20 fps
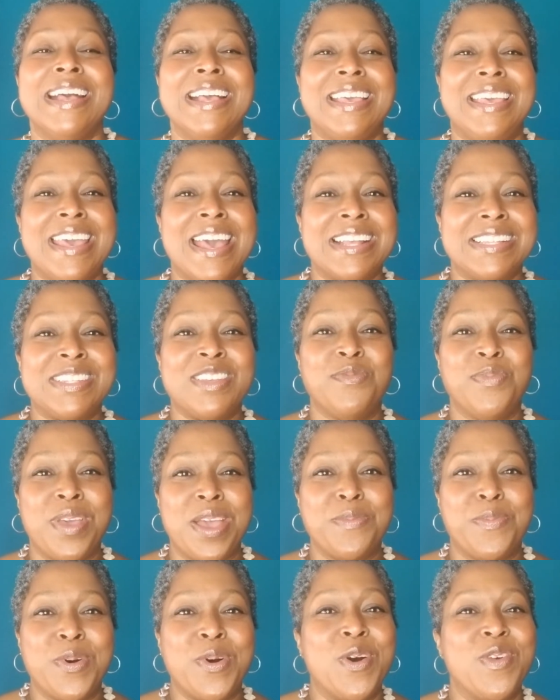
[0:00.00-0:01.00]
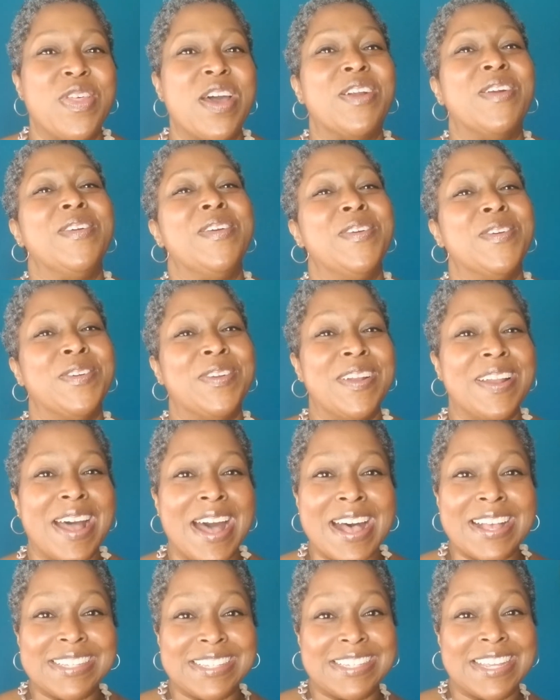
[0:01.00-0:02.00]
Get some people that you're
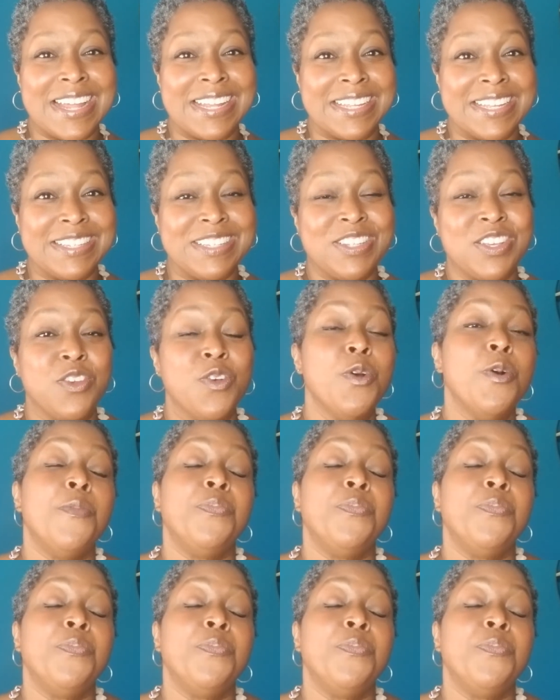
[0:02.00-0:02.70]
not selling to